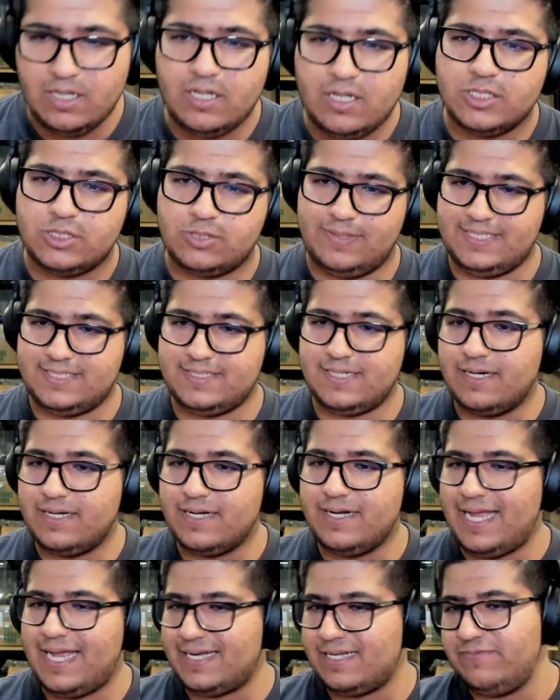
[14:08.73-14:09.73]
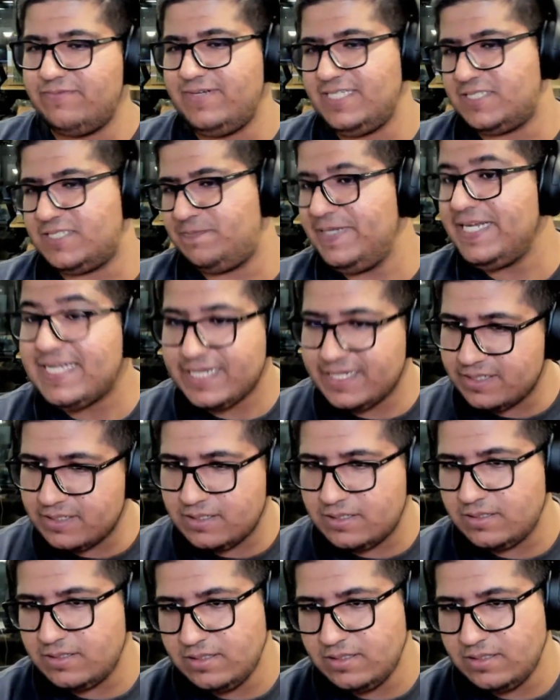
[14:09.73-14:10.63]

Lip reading: So I started actively speaking